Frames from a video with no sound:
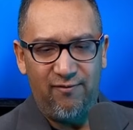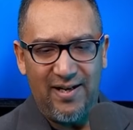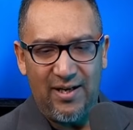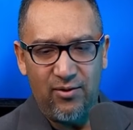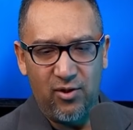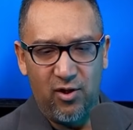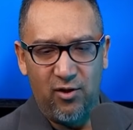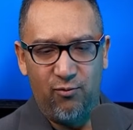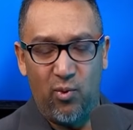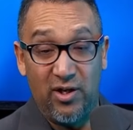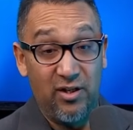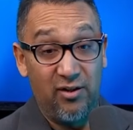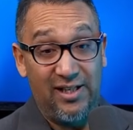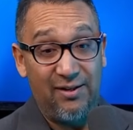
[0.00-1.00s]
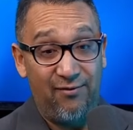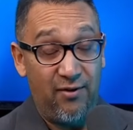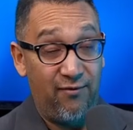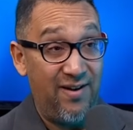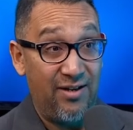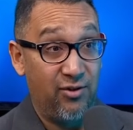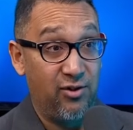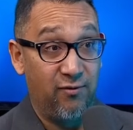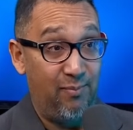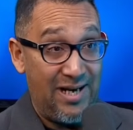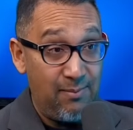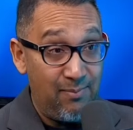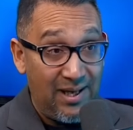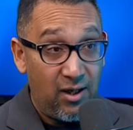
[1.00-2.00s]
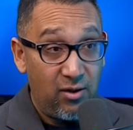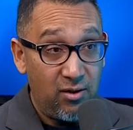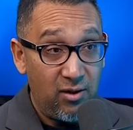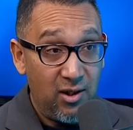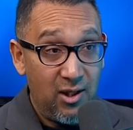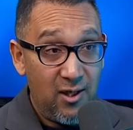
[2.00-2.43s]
founder of one of the founders of PayPal.